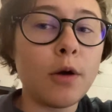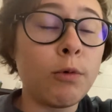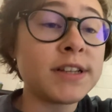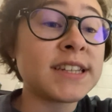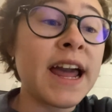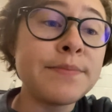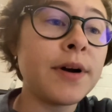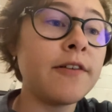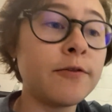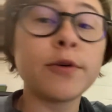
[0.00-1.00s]
what
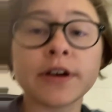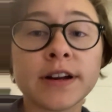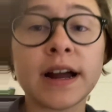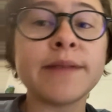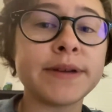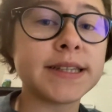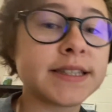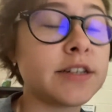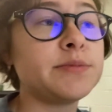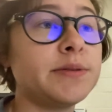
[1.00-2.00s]
type of work I might
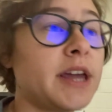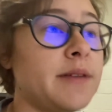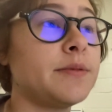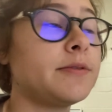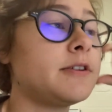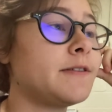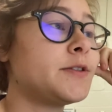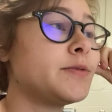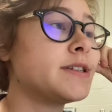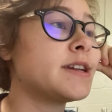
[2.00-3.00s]
still be capable of
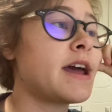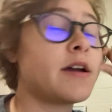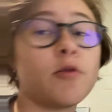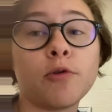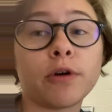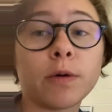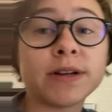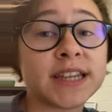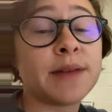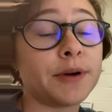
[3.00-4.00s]
doing today, or
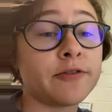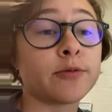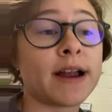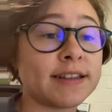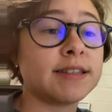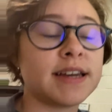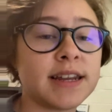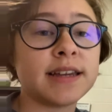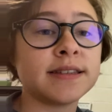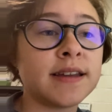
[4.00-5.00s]
what type of rest it
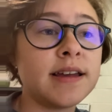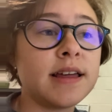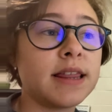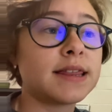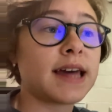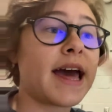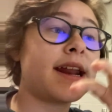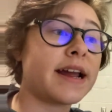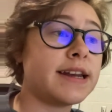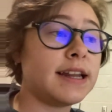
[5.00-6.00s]
is that
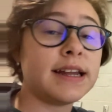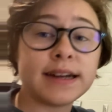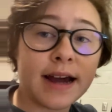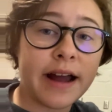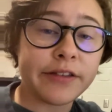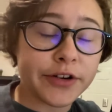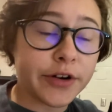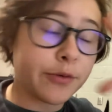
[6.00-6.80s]
I need either